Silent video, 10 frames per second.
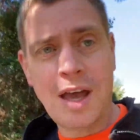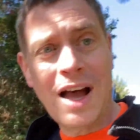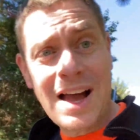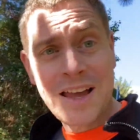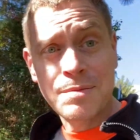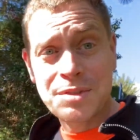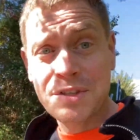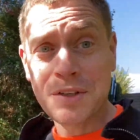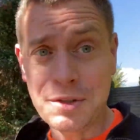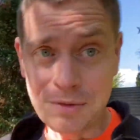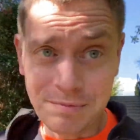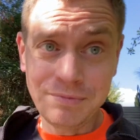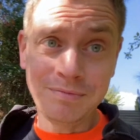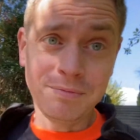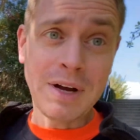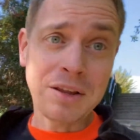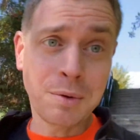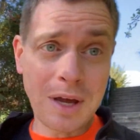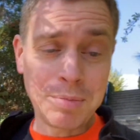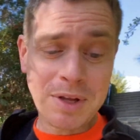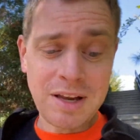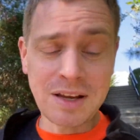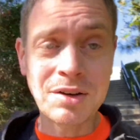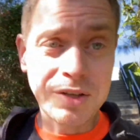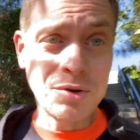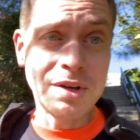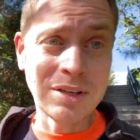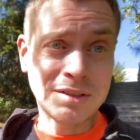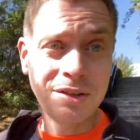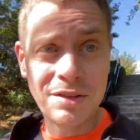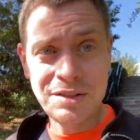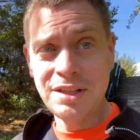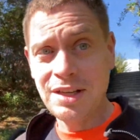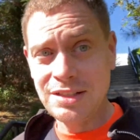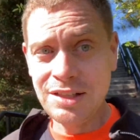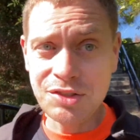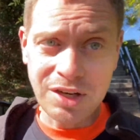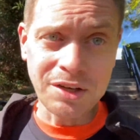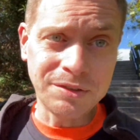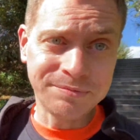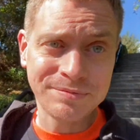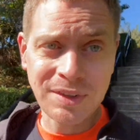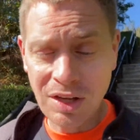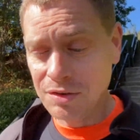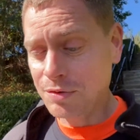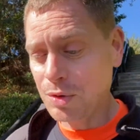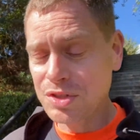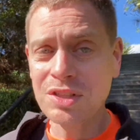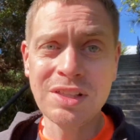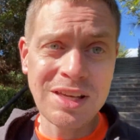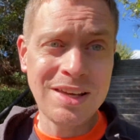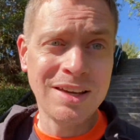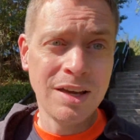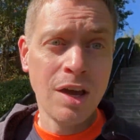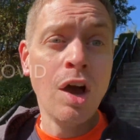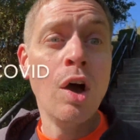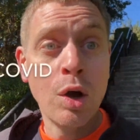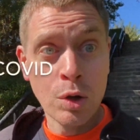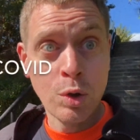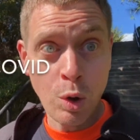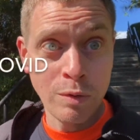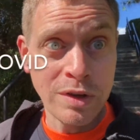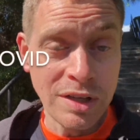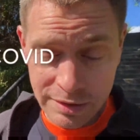I am still, by the way, planning on going on the TAT trail. Unfortunately, COVID.